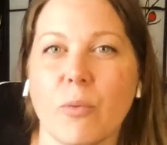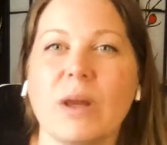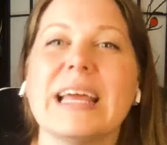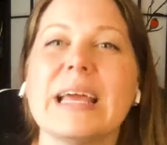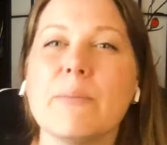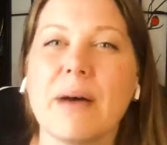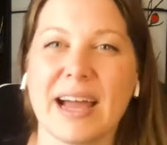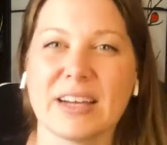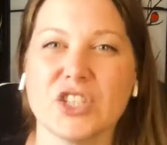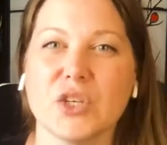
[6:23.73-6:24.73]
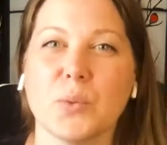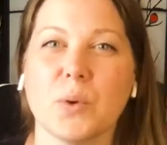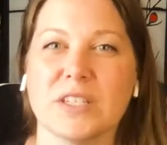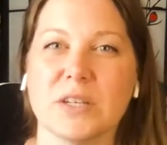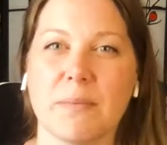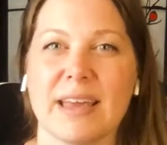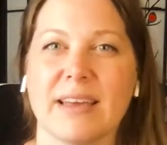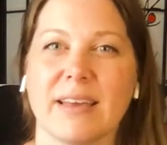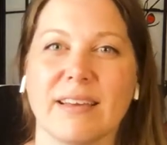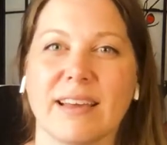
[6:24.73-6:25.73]
What impact do you want to
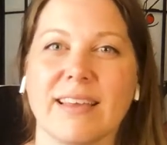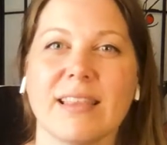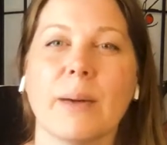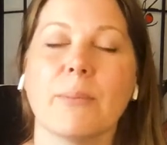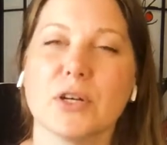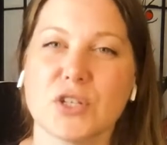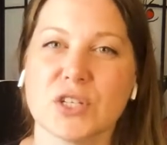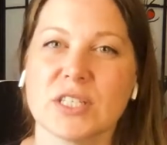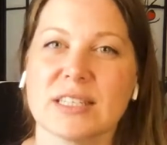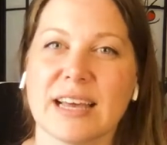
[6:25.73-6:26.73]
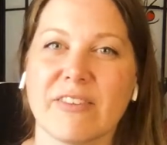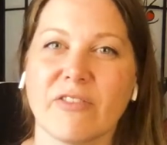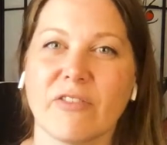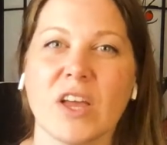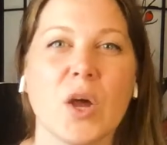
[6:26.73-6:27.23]
make in that person's life?